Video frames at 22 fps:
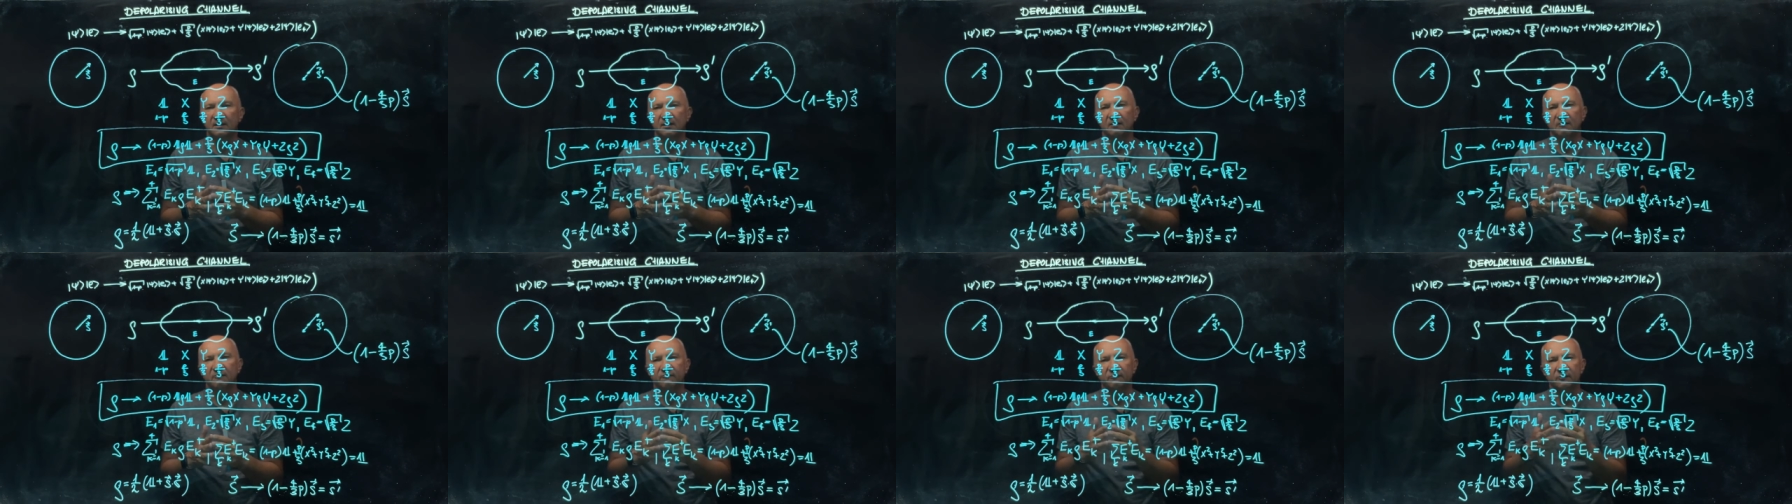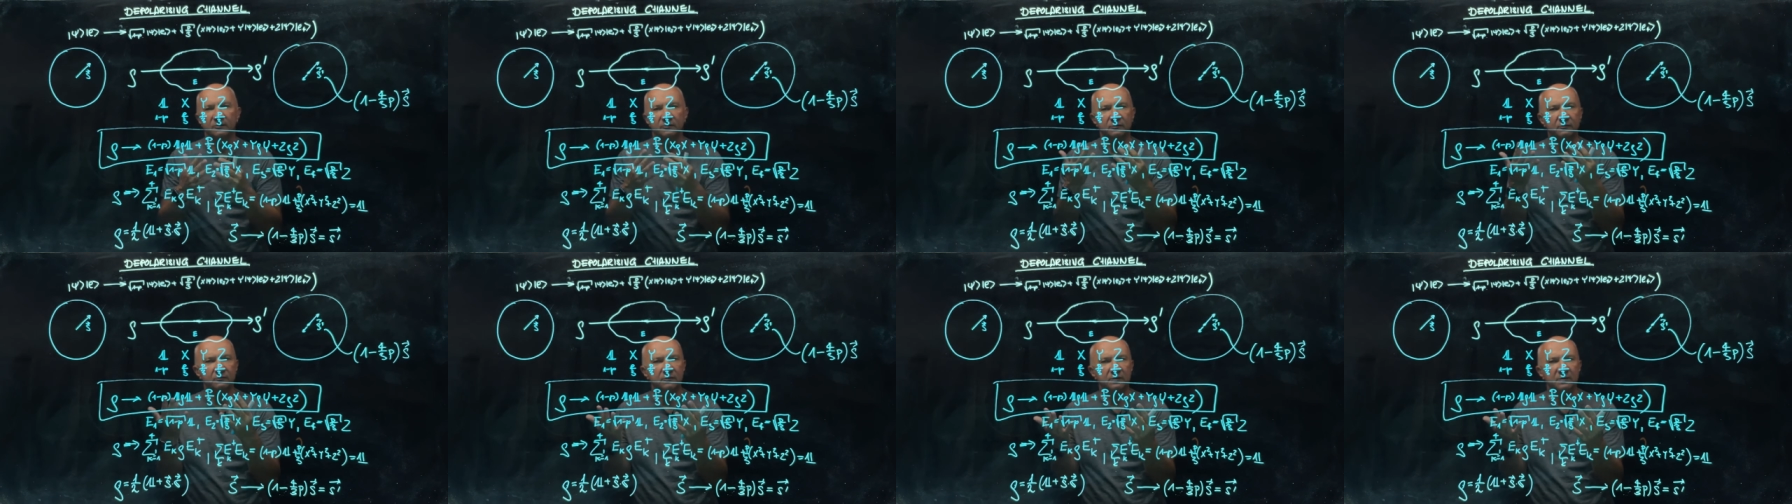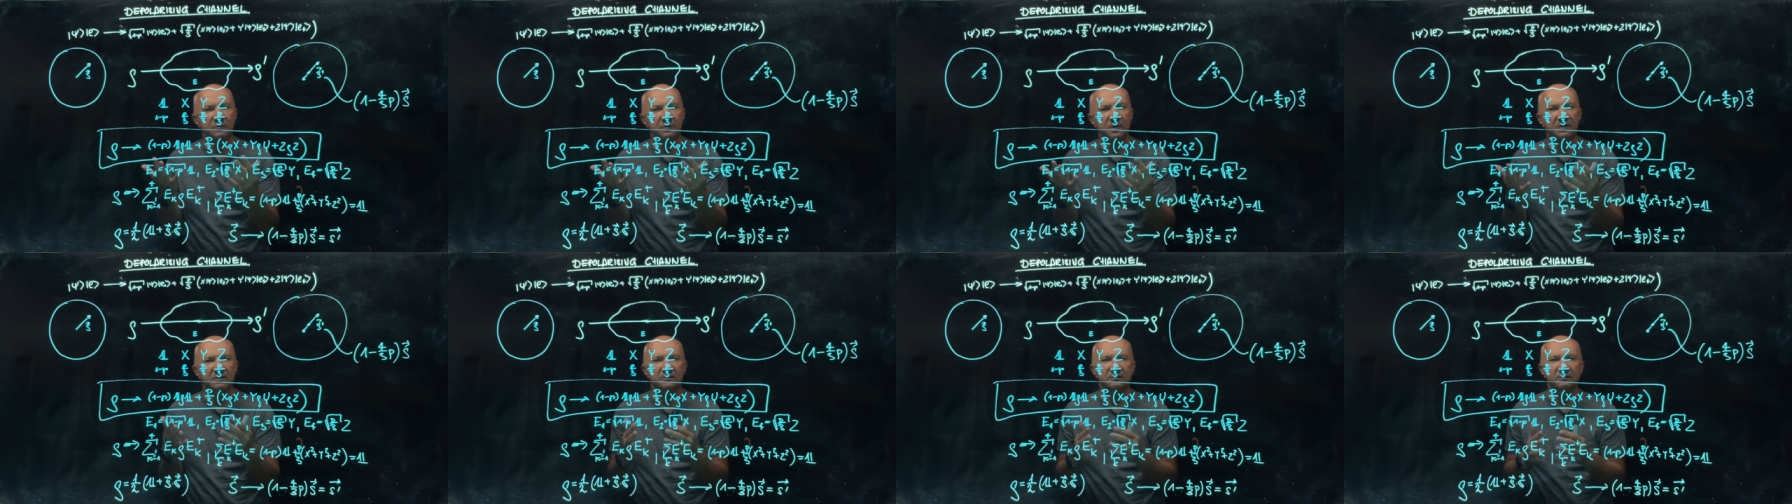for
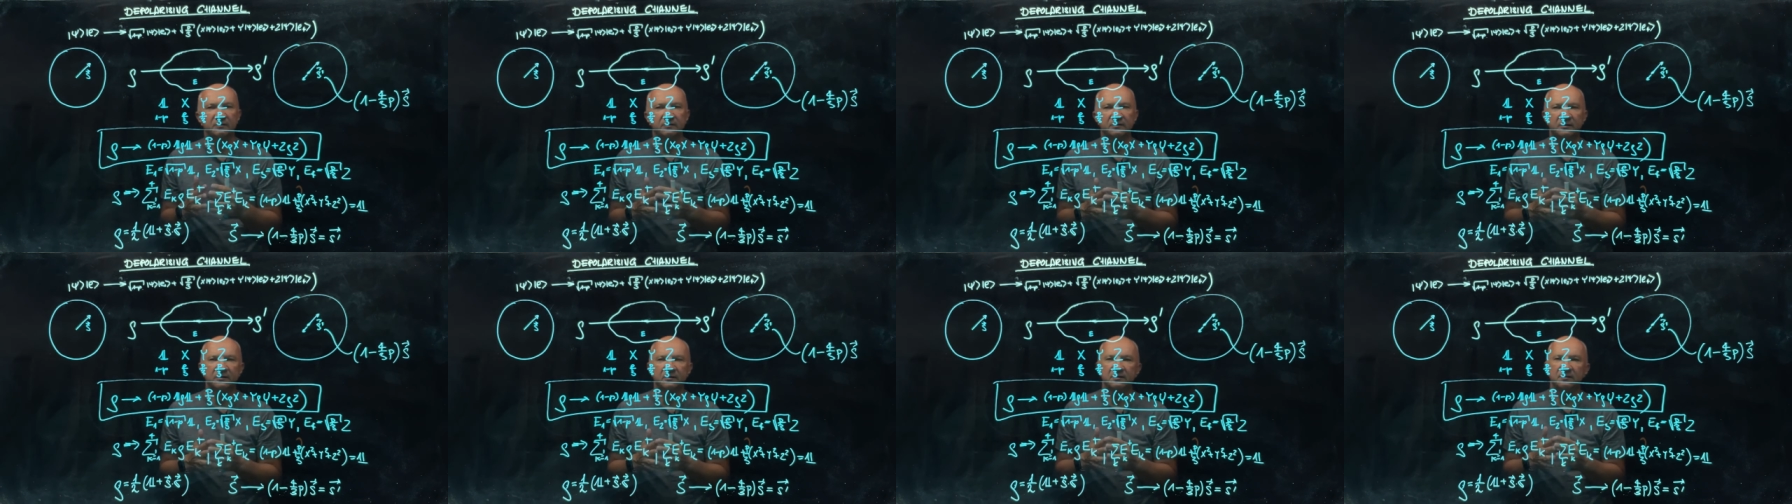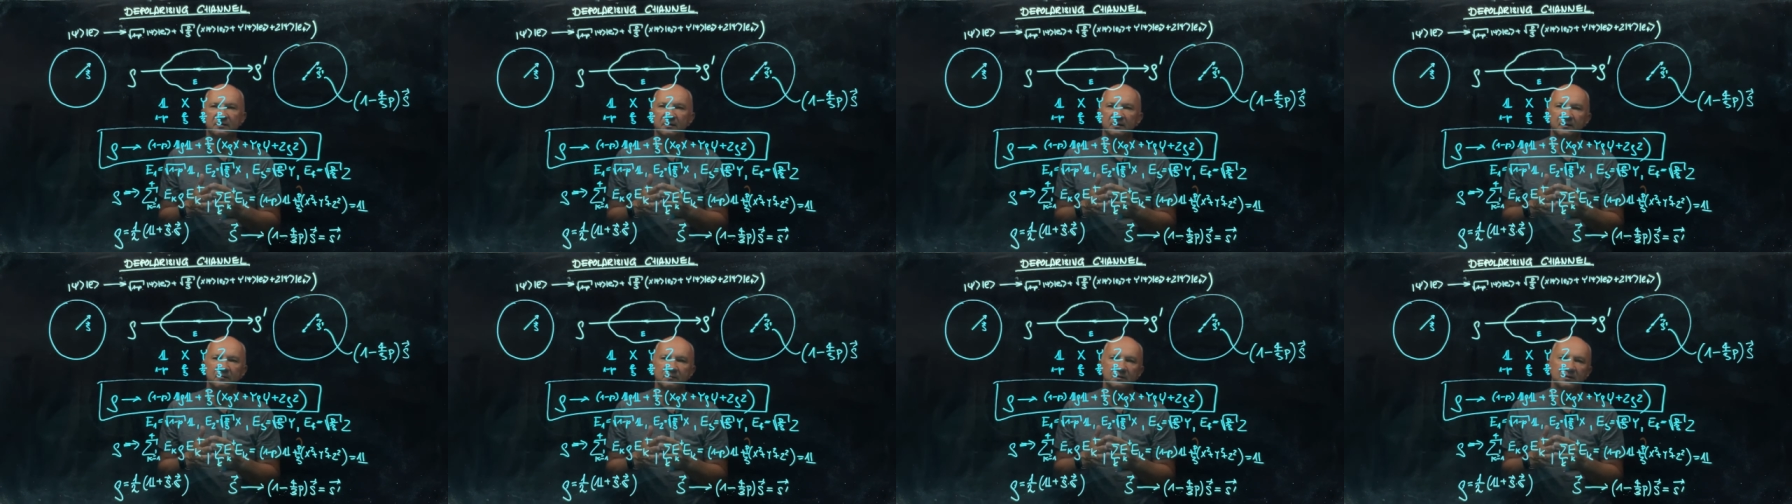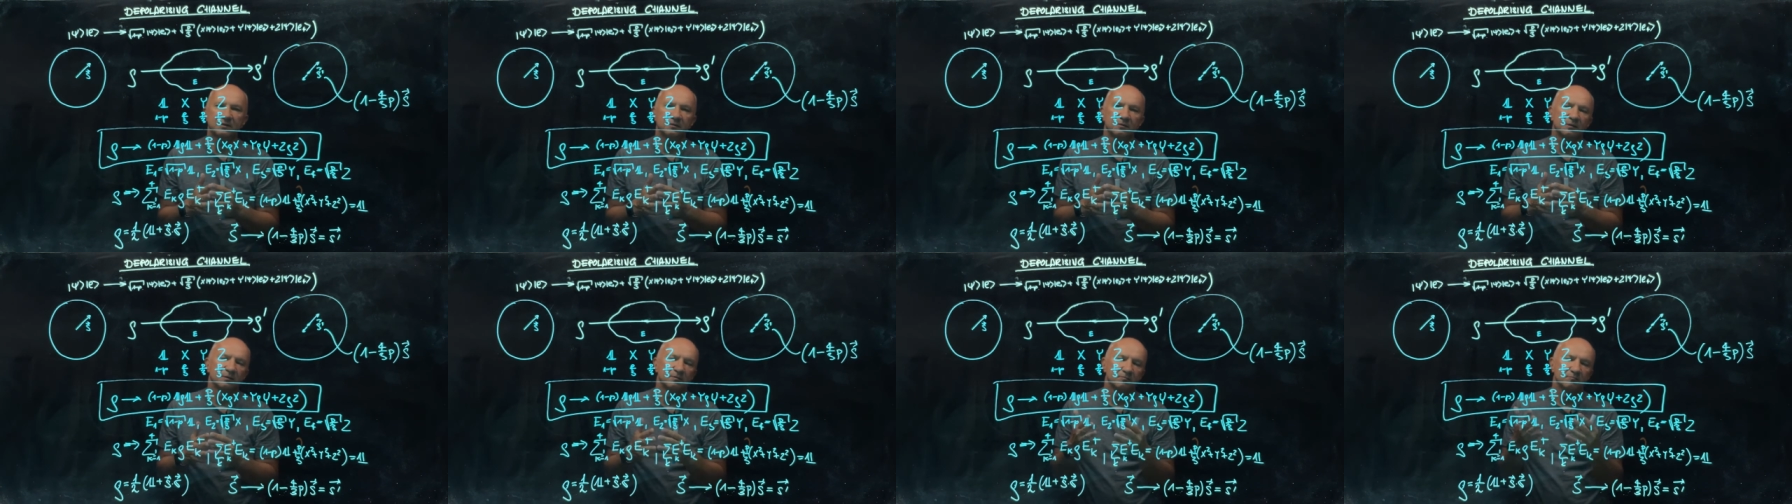2-dimensional systems
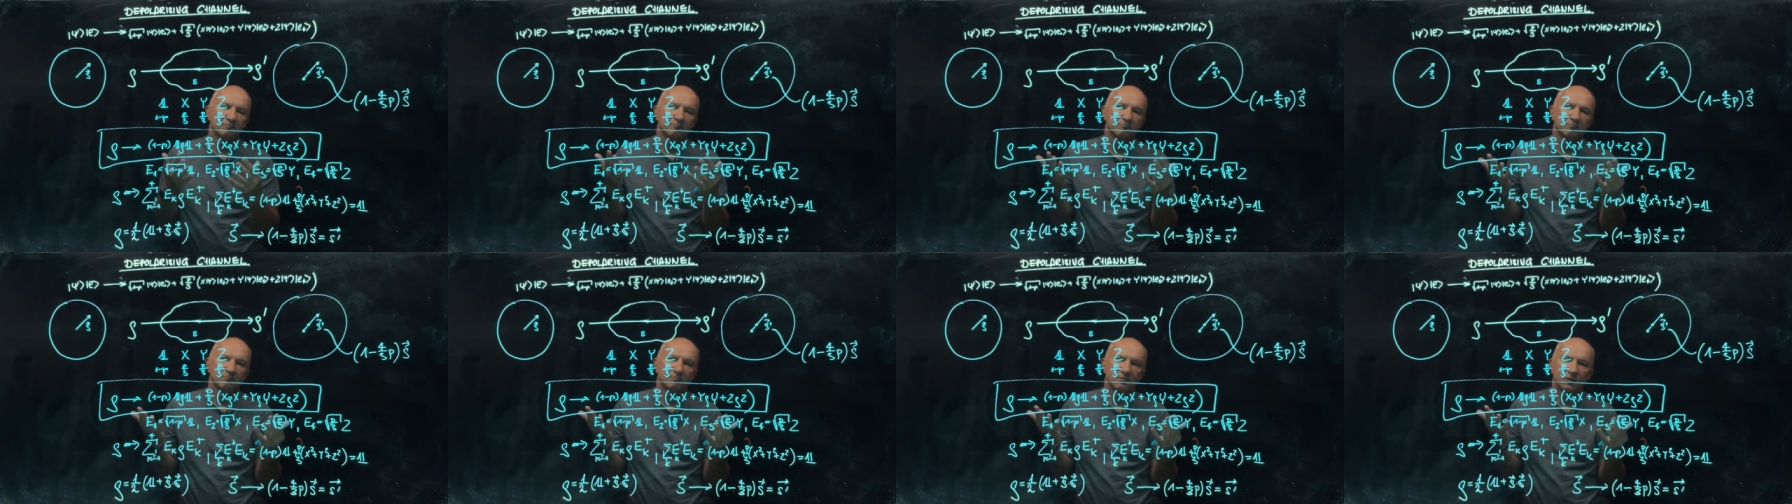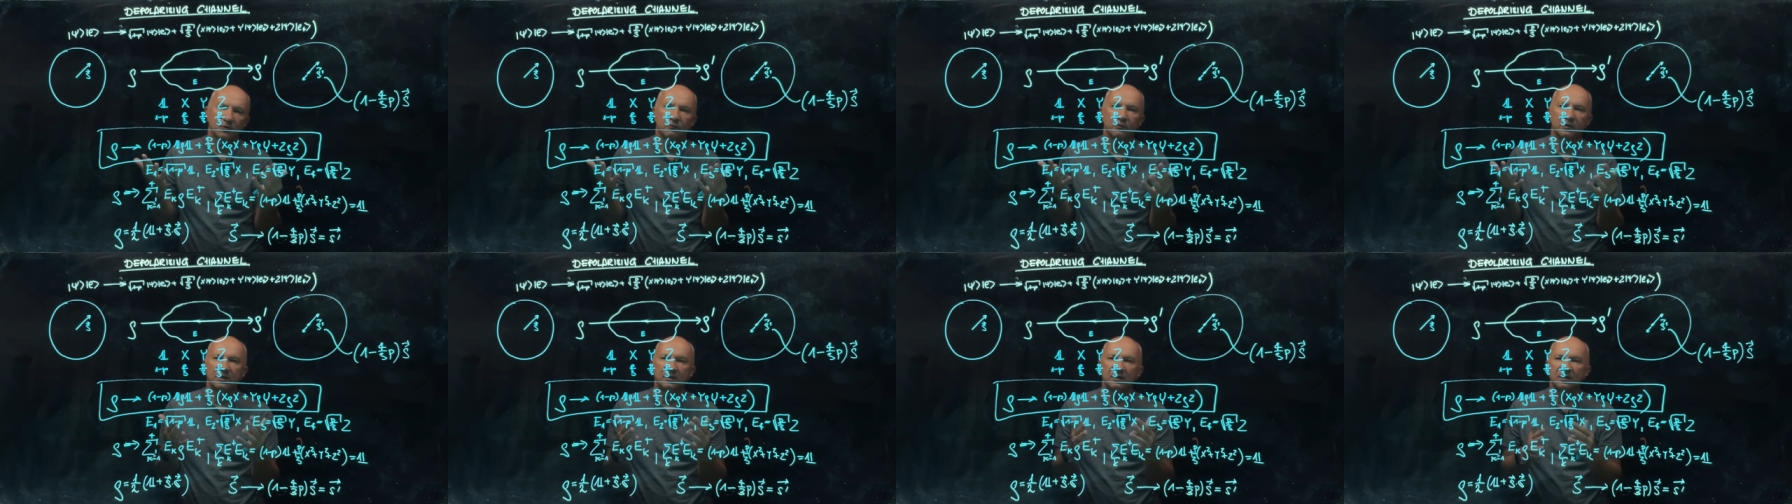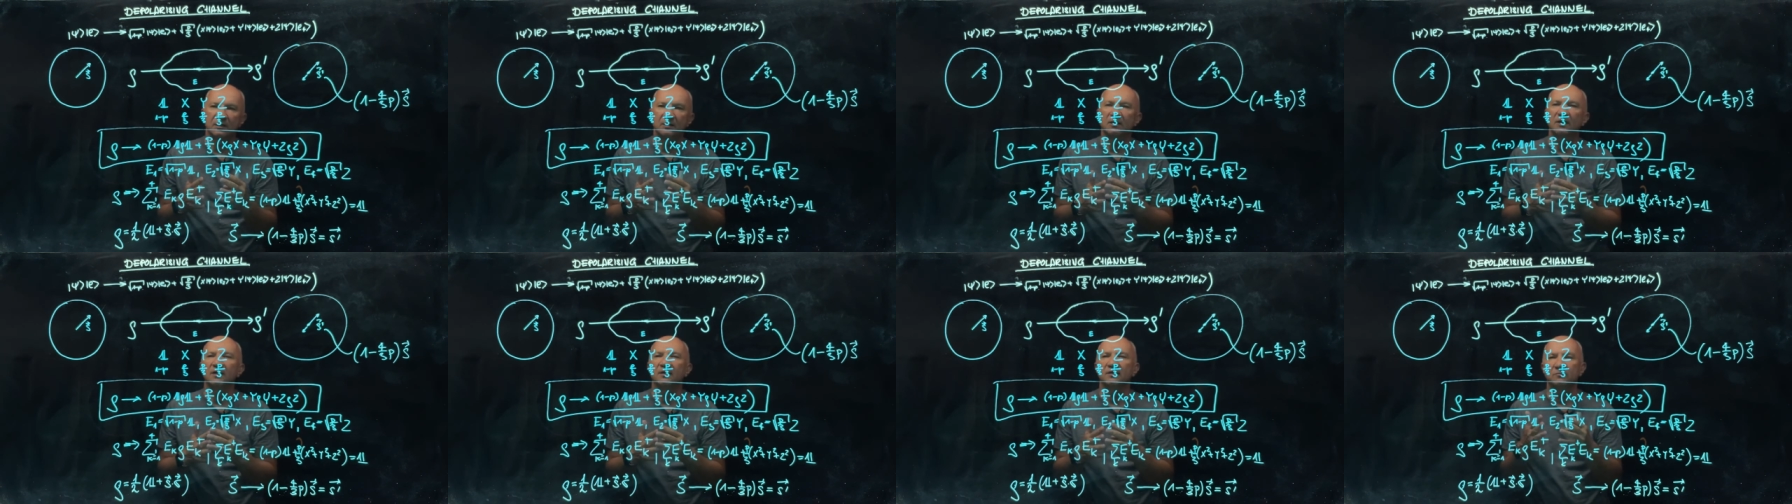we
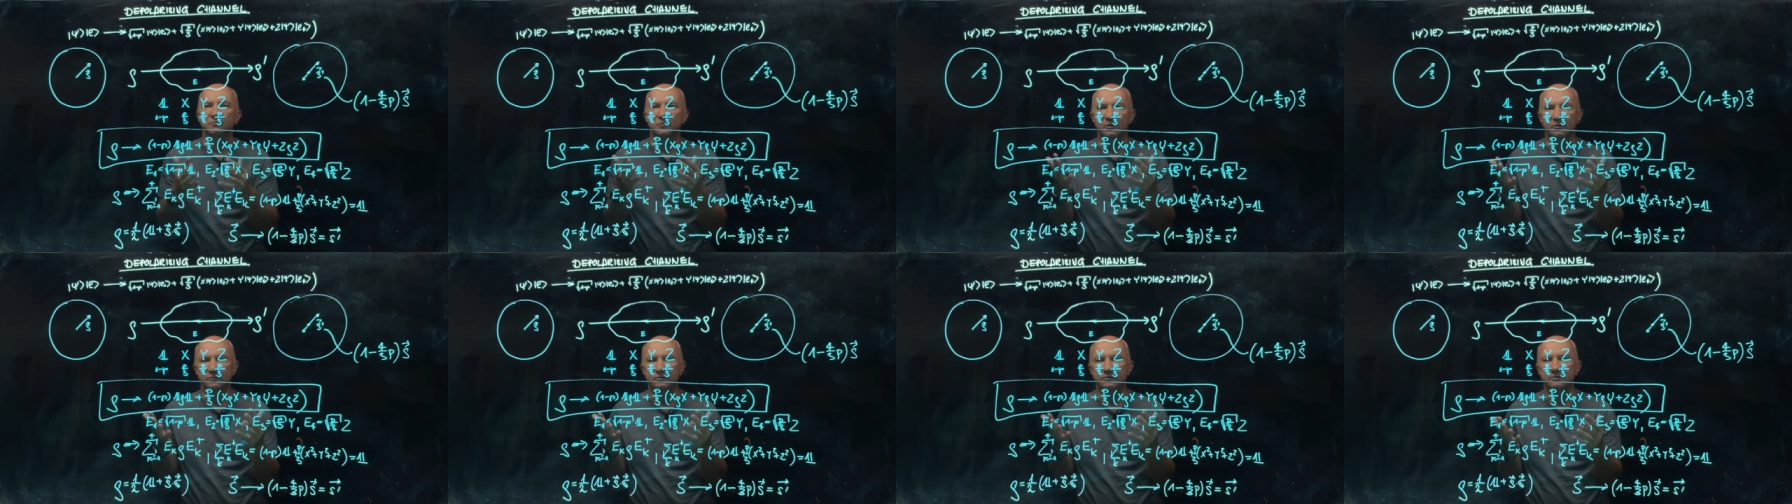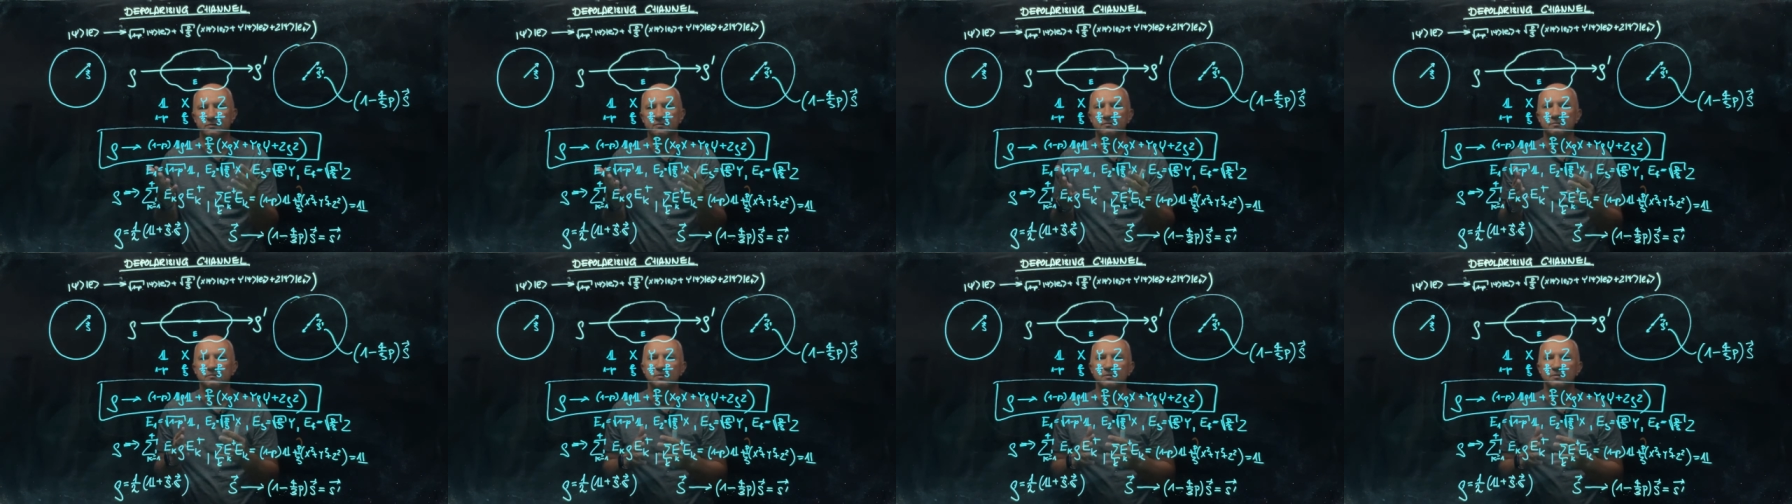need at most